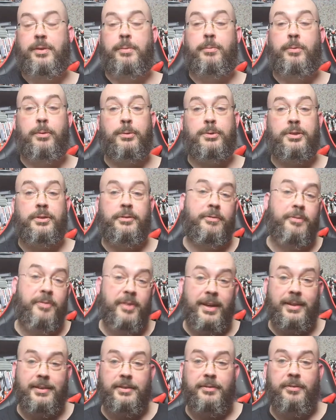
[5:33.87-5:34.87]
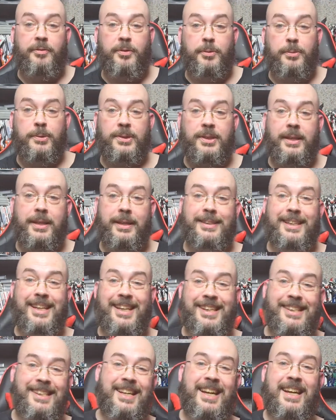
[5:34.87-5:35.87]
It will also fit a full-size
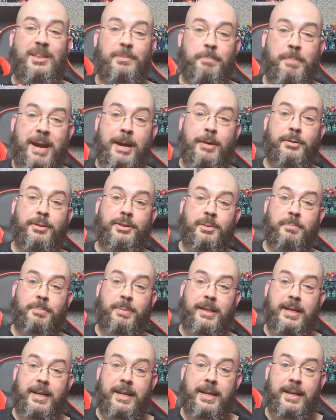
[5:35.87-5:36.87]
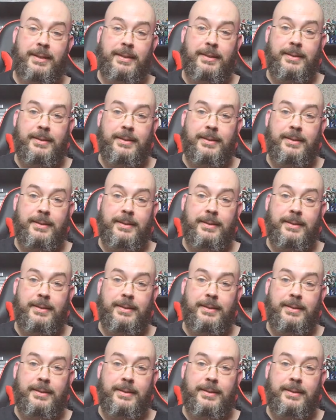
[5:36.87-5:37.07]
ATX power supply